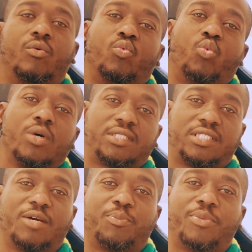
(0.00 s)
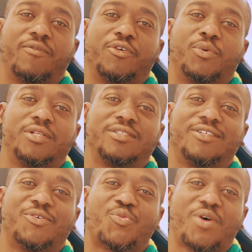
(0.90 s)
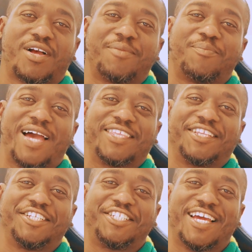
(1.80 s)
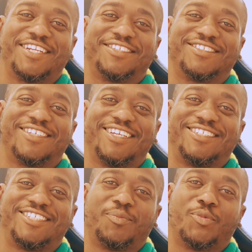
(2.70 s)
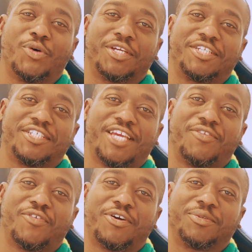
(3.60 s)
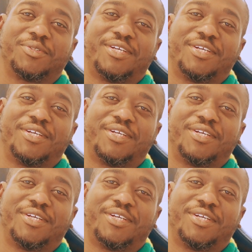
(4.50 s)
What's up, everyone? Welcome back to the channel. It's your boy, Shane Rowe.